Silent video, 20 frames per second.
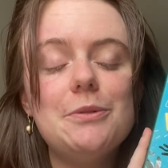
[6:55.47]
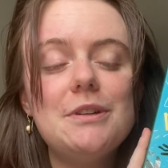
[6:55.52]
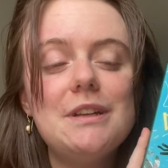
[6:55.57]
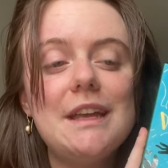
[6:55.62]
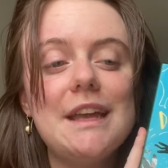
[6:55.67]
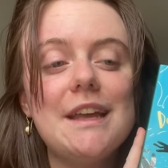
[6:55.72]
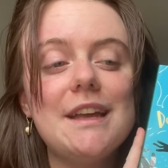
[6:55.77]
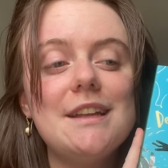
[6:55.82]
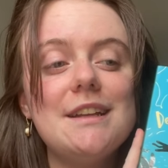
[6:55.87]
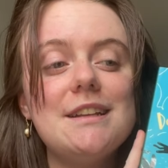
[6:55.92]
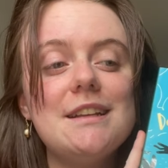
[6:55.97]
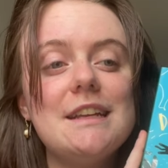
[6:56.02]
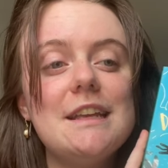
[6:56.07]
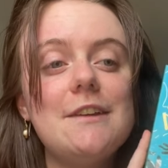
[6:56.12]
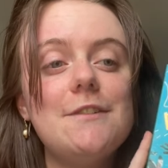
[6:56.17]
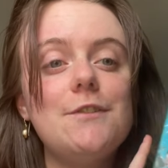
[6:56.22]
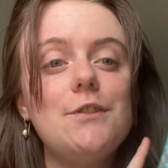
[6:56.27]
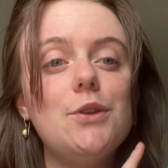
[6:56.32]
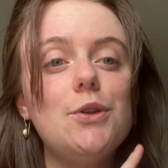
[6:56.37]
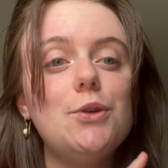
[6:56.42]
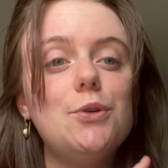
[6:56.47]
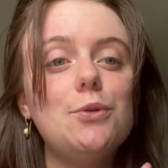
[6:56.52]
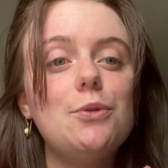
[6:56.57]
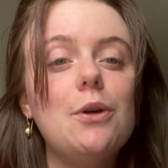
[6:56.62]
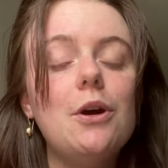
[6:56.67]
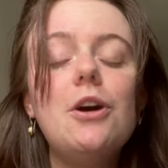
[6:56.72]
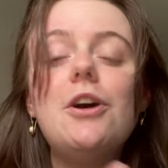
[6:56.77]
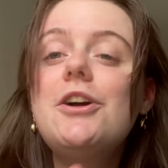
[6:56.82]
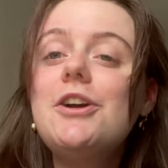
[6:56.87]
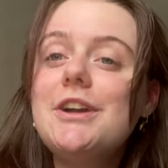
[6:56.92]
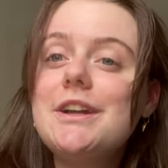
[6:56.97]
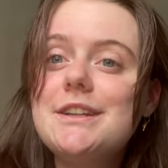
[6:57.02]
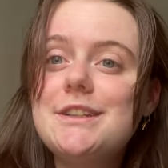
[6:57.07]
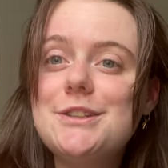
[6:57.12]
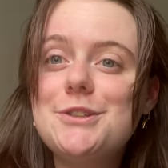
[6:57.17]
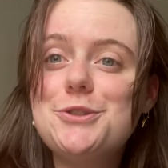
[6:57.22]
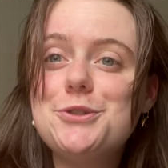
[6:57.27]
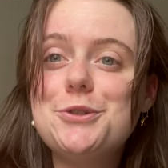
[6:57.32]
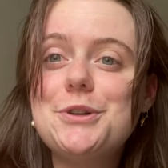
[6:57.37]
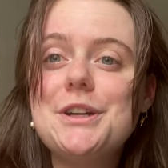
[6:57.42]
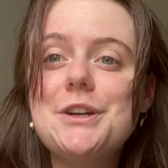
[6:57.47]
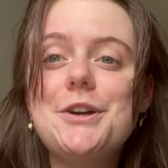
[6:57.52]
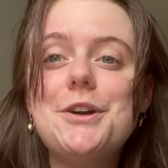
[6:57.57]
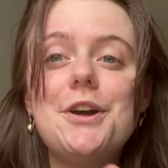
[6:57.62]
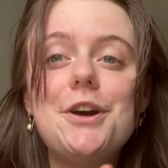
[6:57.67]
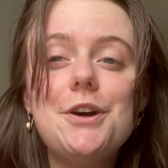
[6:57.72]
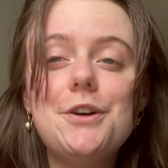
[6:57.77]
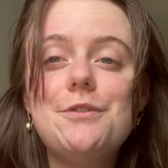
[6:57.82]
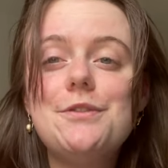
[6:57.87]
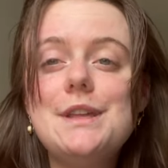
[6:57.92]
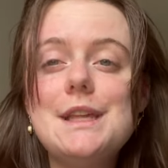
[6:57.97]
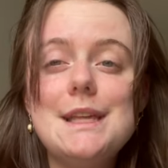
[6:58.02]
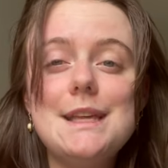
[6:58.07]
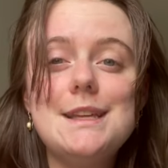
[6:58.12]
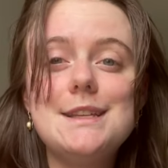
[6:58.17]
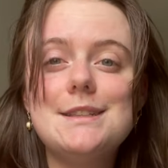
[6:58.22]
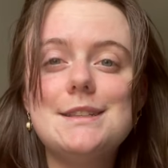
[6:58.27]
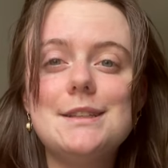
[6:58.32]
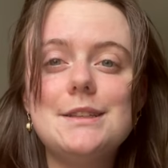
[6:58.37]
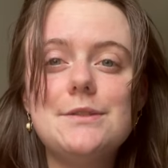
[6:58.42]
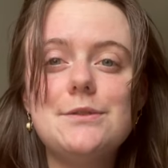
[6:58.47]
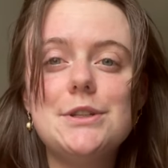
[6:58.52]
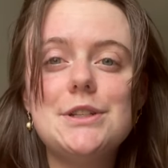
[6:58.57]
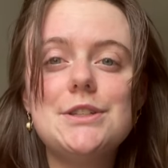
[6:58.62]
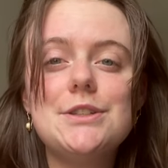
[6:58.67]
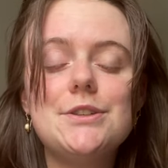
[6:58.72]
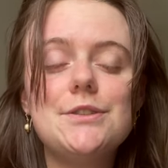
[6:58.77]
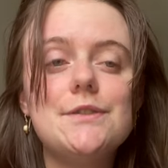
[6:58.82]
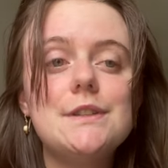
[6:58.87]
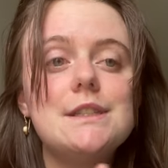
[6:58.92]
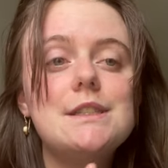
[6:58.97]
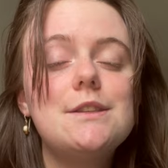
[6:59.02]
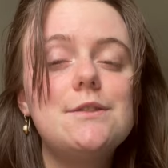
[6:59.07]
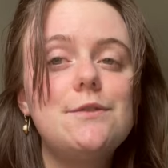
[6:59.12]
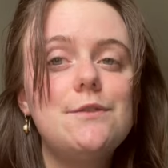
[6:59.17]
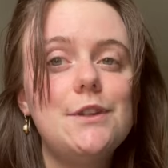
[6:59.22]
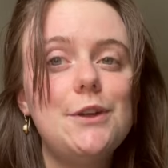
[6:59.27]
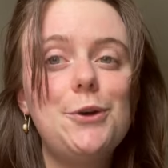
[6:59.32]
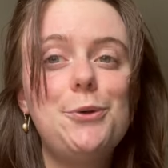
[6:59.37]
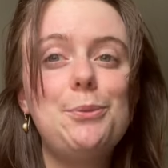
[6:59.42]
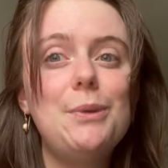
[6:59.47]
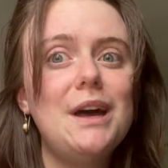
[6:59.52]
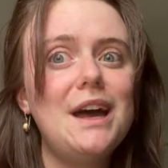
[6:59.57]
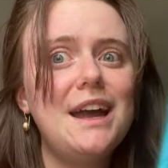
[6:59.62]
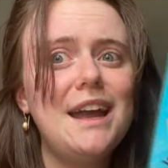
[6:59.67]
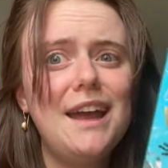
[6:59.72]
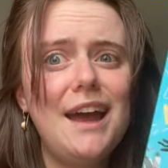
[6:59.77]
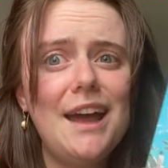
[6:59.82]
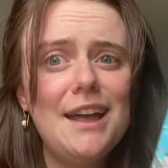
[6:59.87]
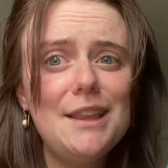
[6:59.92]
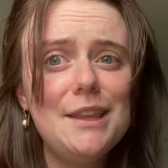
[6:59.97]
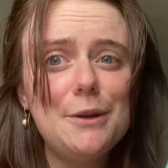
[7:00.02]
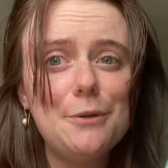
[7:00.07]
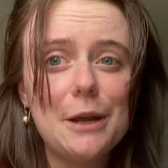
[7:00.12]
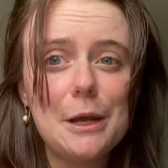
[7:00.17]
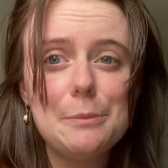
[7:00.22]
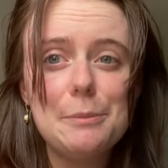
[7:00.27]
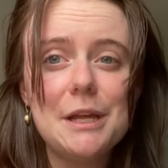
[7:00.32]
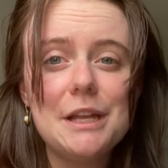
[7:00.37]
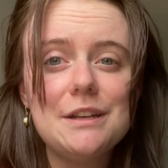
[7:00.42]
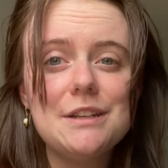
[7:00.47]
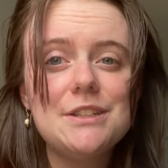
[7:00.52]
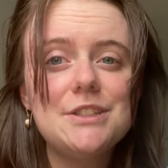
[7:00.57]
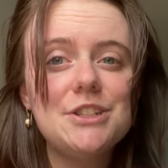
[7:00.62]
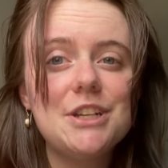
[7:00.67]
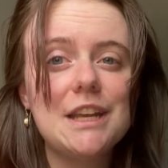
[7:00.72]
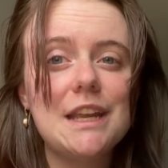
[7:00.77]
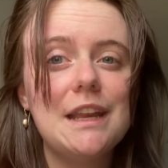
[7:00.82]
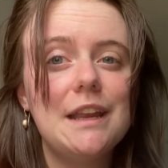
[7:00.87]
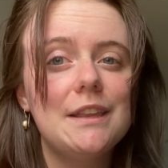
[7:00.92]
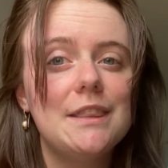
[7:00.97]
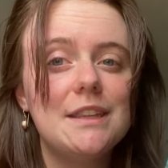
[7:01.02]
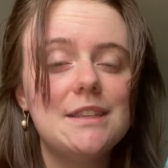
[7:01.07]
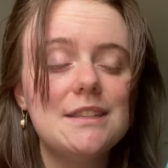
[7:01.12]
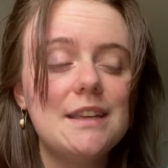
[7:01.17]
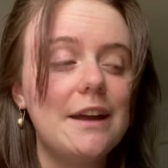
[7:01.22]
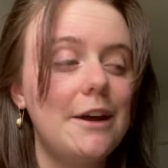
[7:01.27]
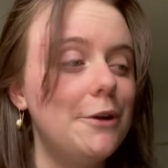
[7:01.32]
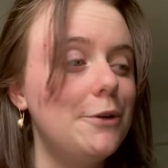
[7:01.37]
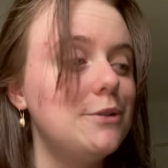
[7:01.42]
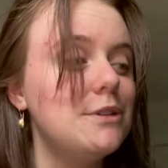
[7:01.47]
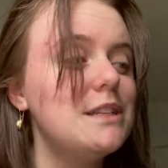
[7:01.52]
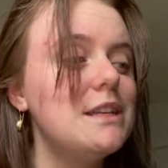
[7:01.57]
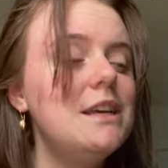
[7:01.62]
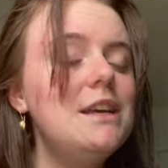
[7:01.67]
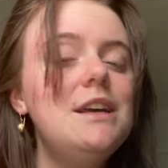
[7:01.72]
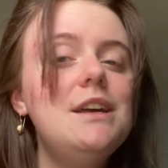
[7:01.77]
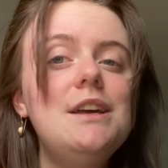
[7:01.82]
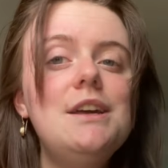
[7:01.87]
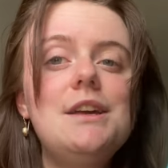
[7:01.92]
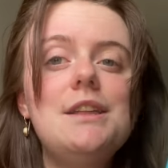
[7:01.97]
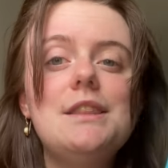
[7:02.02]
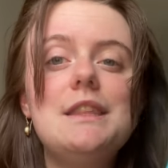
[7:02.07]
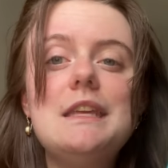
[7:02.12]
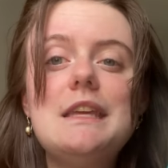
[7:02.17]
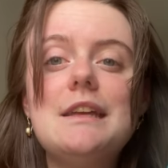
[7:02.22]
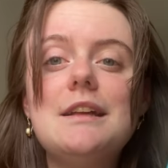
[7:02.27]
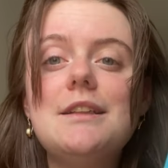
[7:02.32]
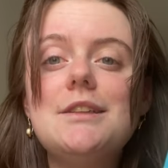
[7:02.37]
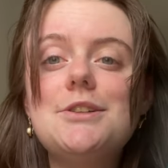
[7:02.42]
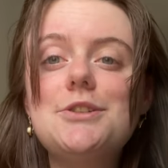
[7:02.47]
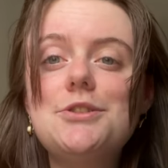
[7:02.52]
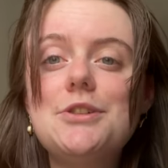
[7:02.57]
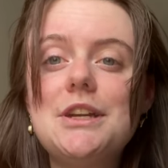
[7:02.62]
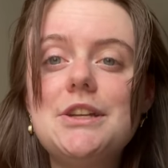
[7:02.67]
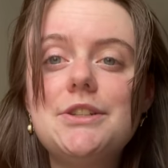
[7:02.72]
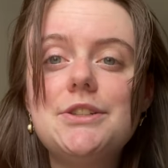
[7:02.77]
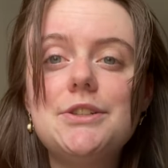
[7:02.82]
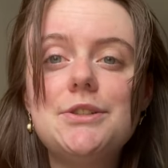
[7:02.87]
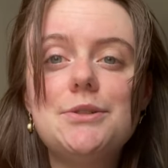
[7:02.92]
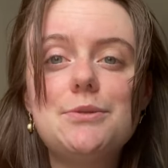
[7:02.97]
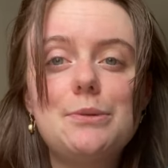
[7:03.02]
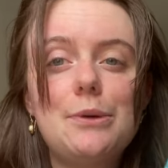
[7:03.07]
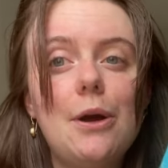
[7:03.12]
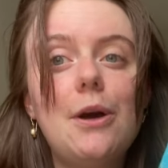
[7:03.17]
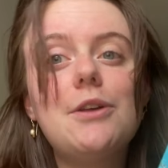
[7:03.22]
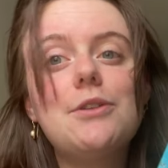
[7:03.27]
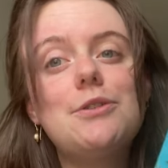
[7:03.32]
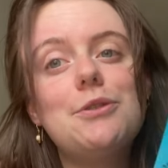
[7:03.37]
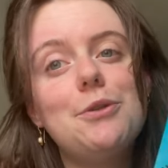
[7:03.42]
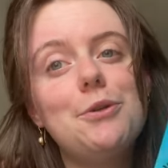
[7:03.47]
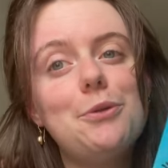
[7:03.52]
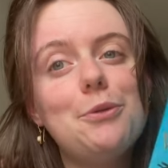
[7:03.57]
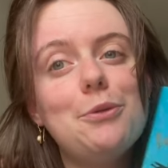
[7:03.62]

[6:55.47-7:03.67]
And if you are an enjoyer of Kiki's Delivery Service, the film, I highly recommend checking this out. The illustrations were also